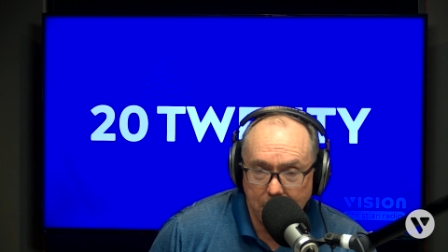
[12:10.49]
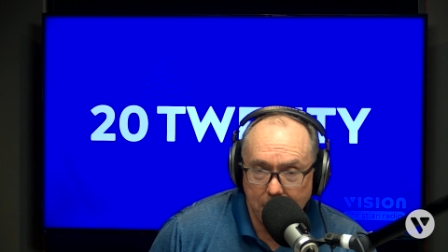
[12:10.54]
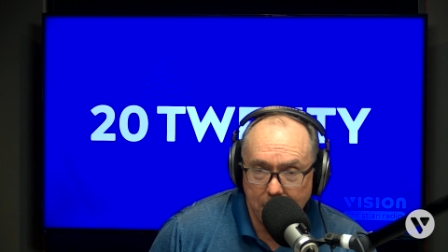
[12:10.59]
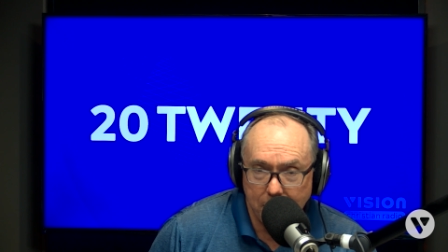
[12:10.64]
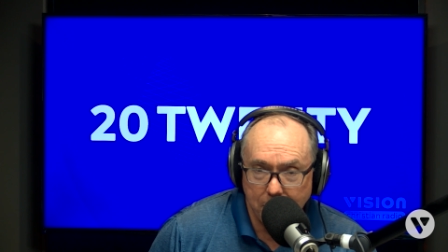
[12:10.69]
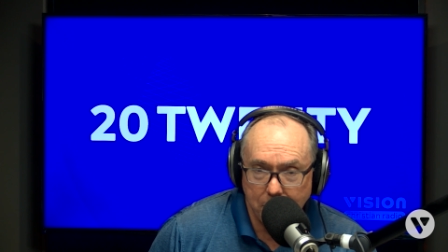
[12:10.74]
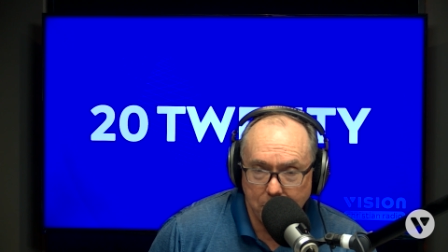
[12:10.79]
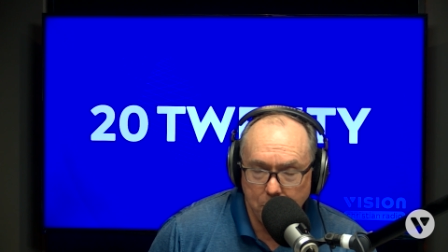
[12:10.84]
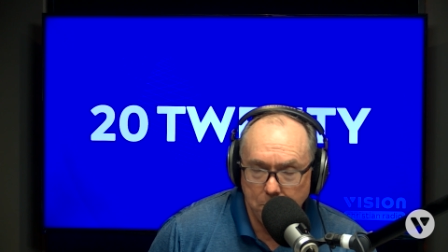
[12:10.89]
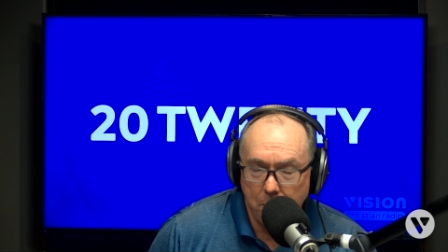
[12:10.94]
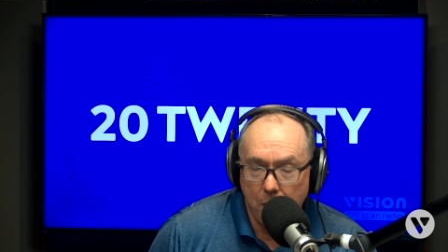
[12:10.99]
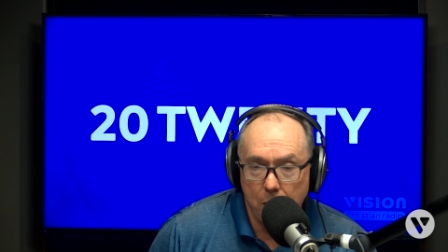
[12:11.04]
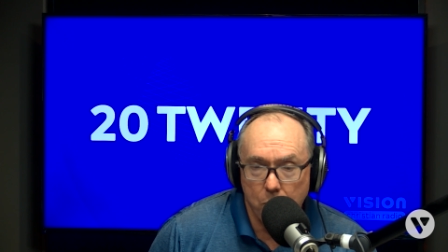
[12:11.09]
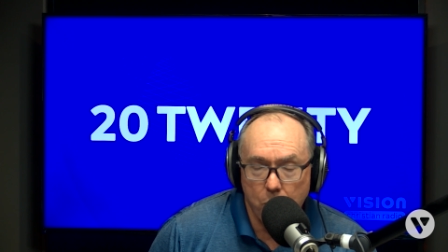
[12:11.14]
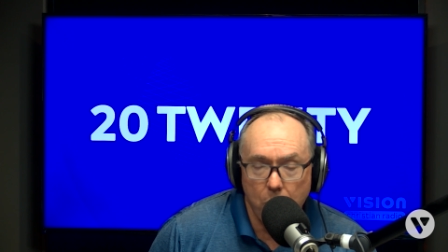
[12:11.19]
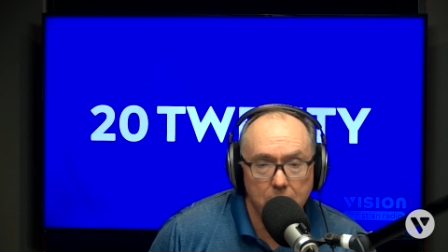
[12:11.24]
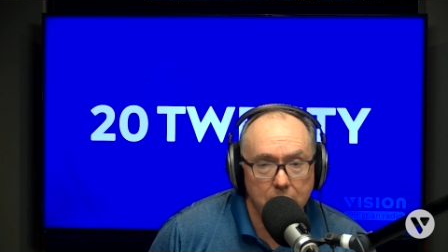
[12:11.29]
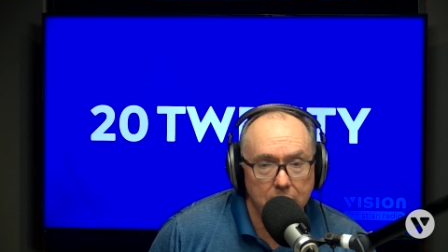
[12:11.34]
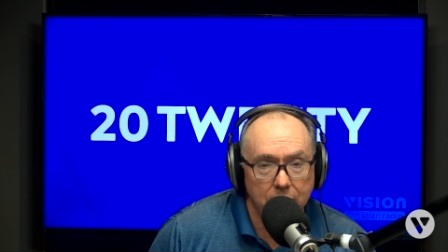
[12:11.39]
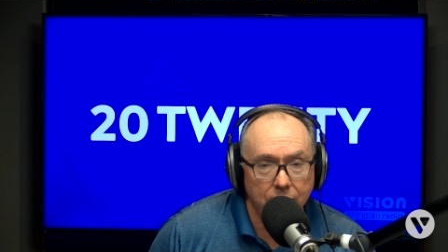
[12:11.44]
uh, you might
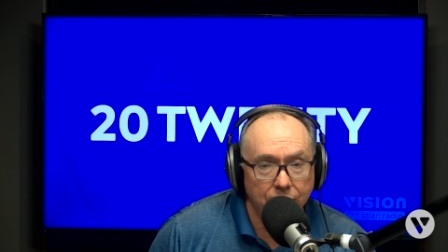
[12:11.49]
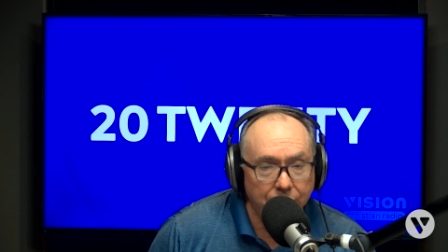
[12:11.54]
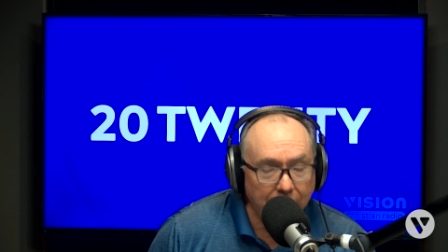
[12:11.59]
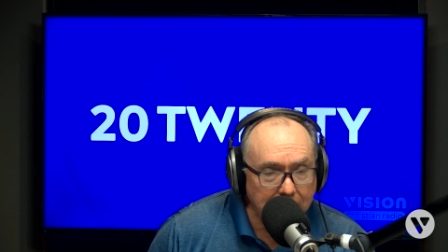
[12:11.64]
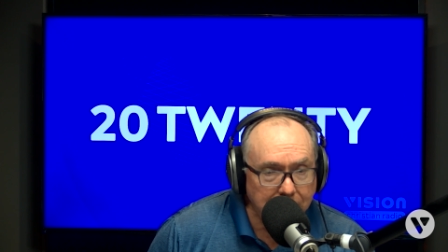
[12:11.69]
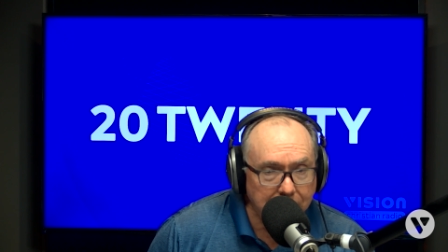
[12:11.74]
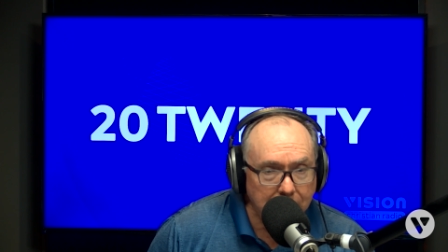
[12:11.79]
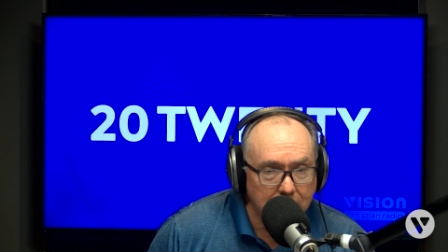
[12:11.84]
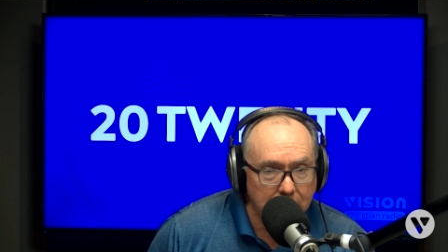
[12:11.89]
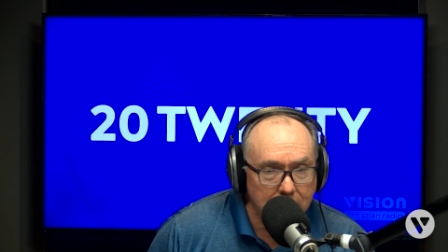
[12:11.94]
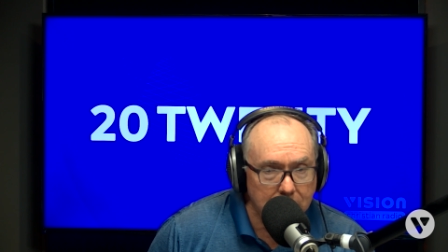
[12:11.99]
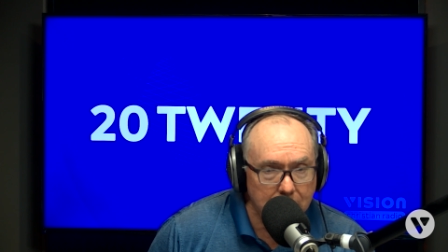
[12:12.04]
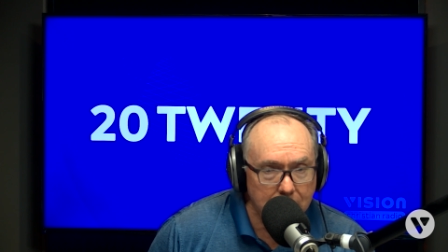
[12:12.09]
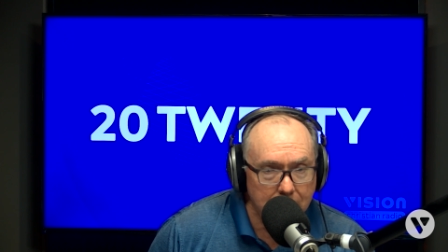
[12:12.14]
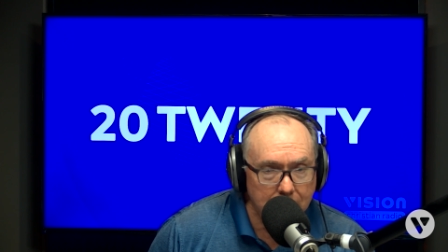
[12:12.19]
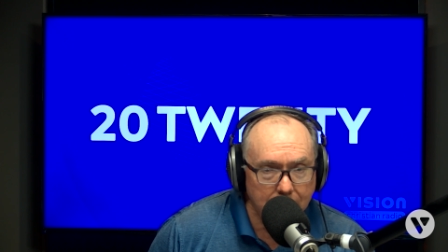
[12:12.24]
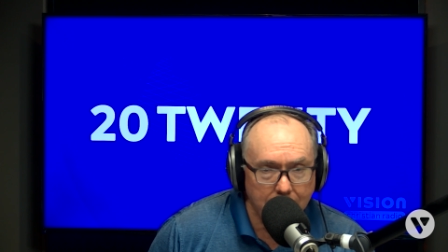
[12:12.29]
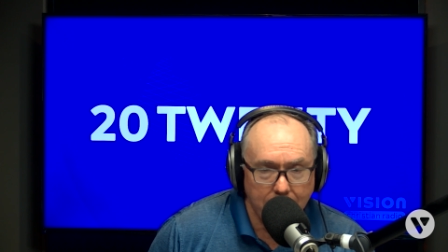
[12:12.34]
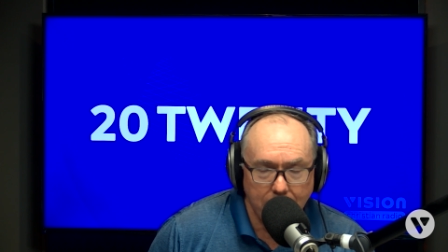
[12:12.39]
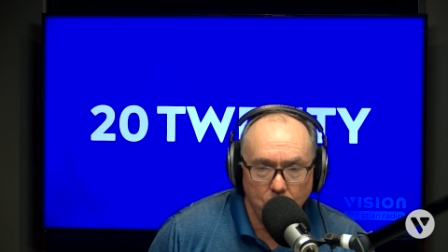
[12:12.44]
want to visit
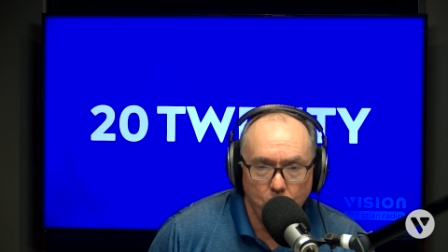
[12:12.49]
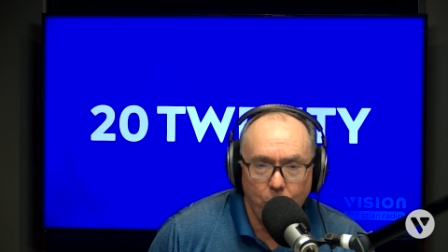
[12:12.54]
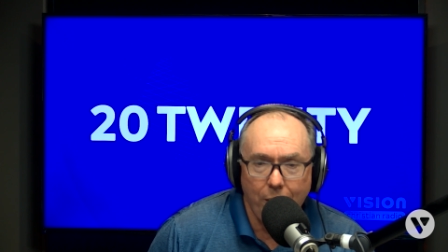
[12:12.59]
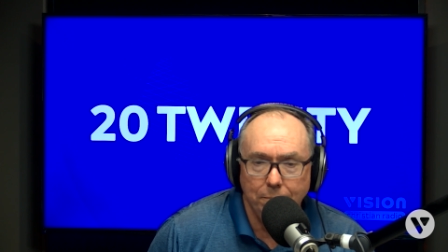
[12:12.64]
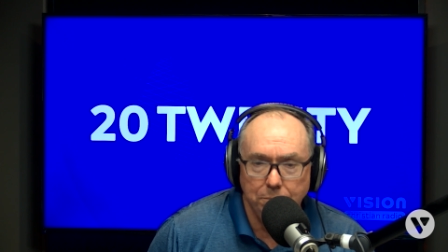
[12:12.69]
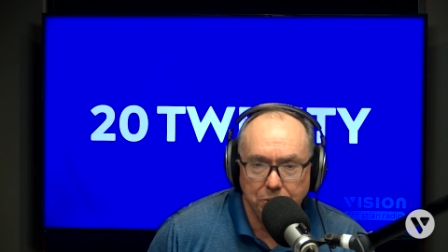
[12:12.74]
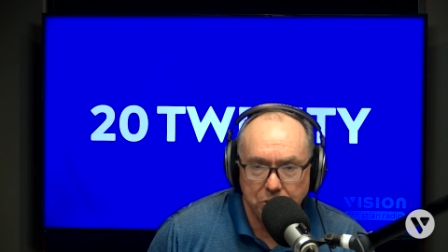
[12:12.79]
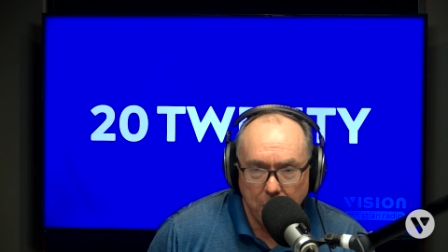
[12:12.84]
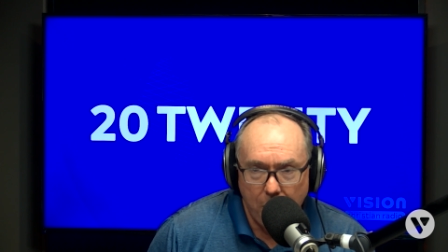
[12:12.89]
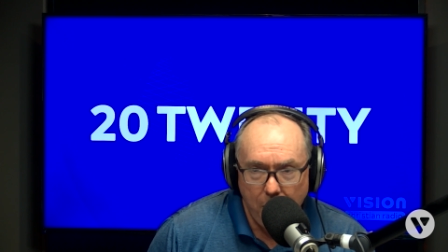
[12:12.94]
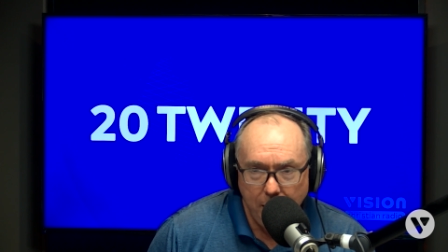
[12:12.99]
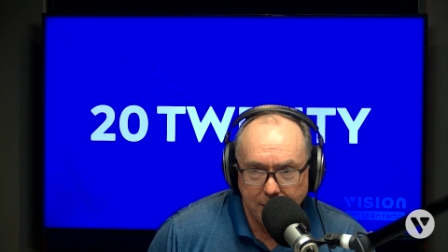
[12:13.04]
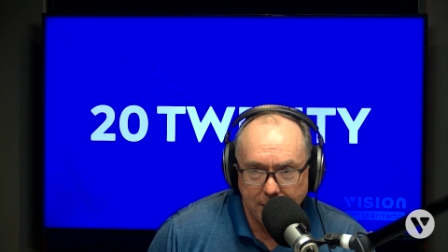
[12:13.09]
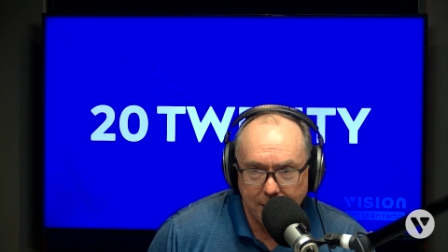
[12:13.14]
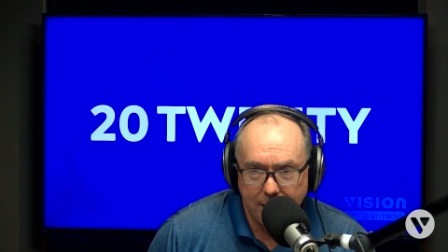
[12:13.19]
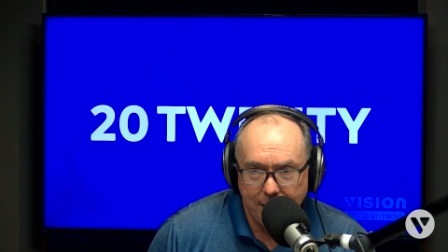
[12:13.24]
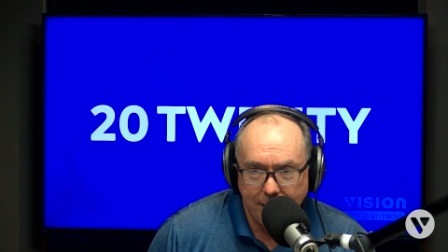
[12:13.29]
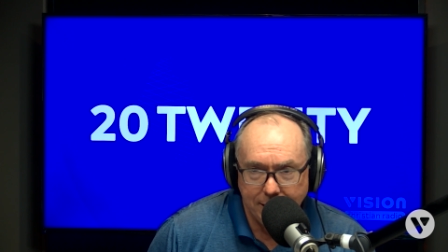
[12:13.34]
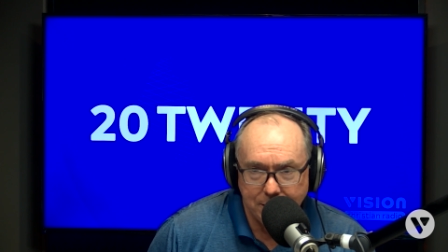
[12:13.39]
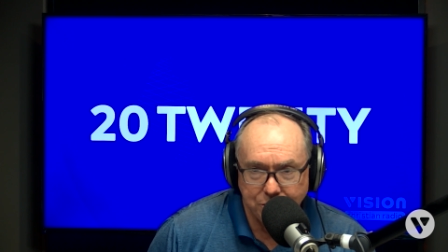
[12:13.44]
the website
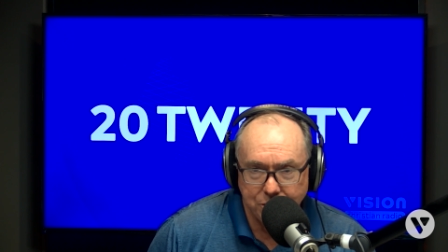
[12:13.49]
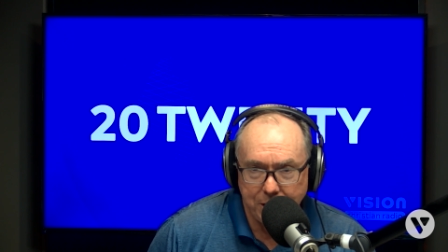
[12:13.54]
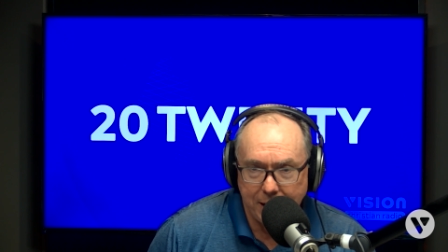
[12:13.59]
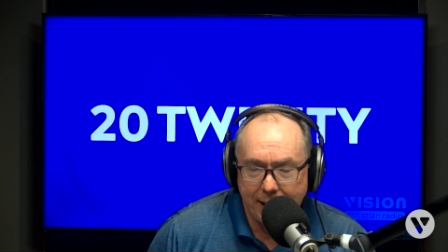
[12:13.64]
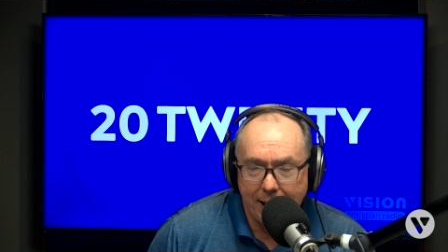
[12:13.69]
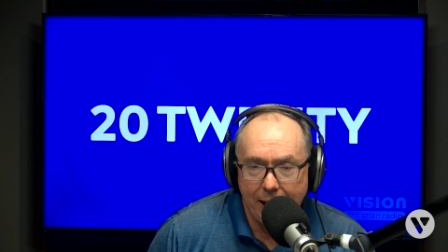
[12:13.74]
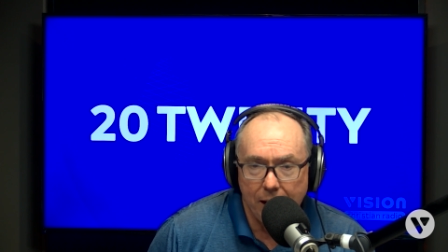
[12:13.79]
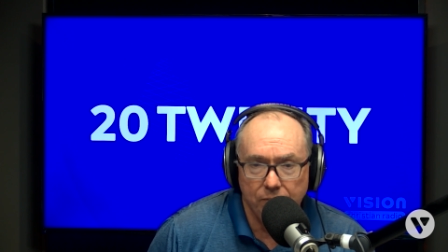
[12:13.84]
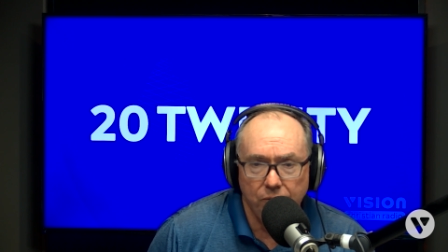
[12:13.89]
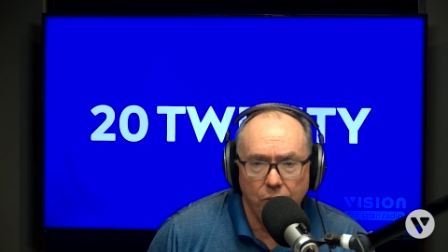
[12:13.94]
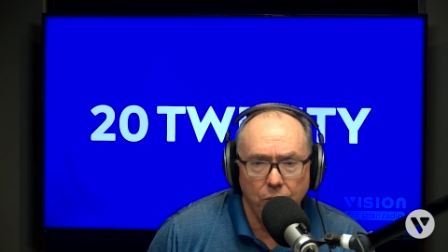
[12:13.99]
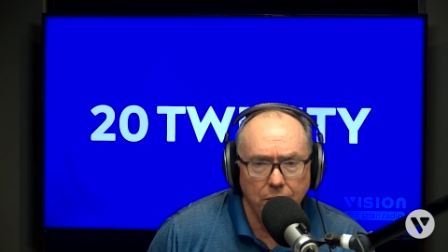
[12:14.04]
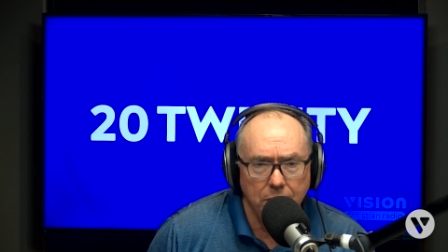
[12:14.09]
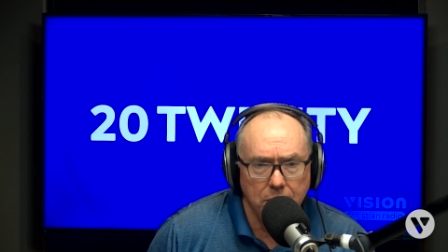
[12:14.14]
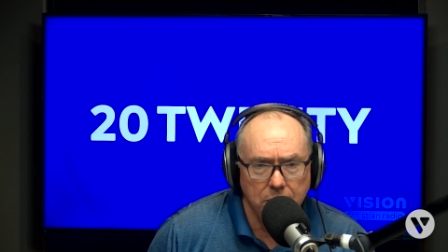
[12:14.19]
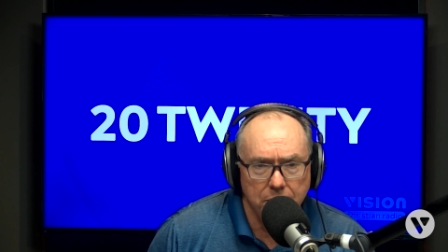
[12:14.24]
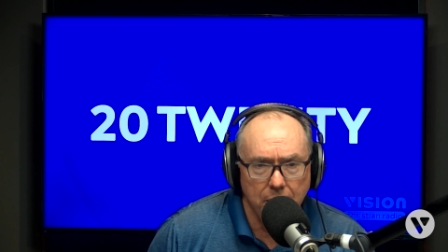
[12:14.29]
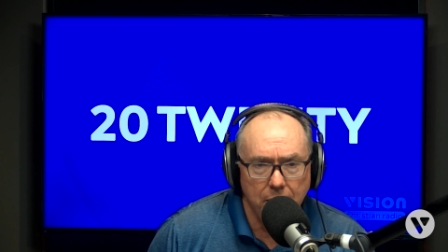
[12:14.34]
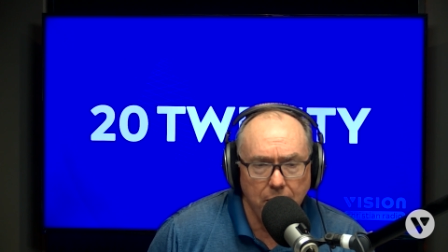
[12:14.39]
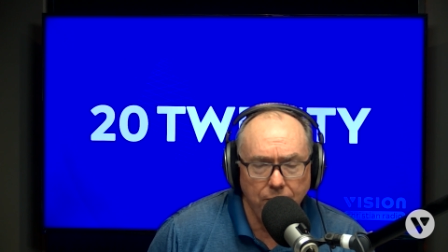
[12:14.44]
and check out for
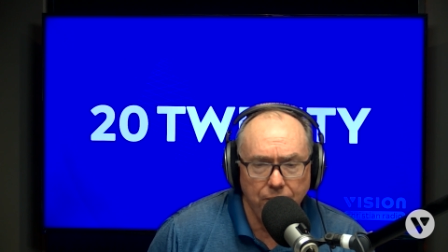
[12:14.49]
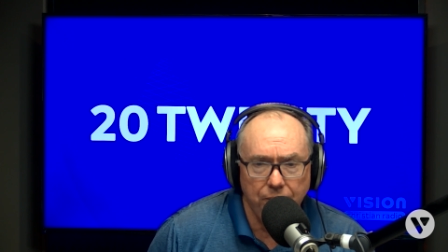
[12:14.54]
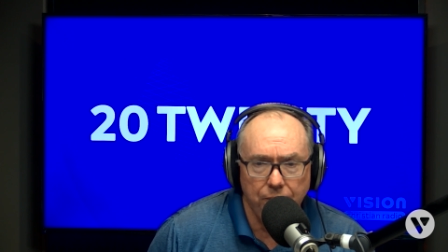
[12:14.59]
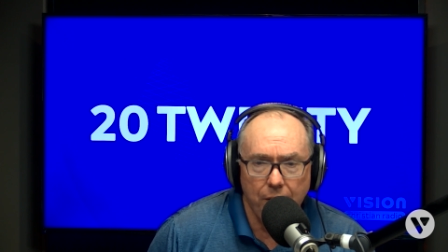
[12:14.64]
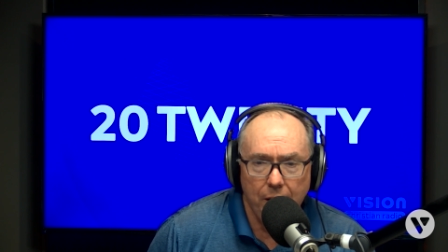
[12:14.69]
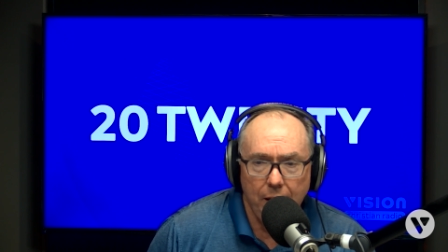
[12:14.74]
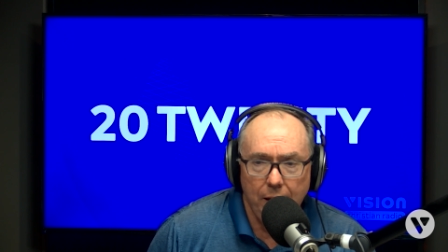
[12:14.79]
yourself.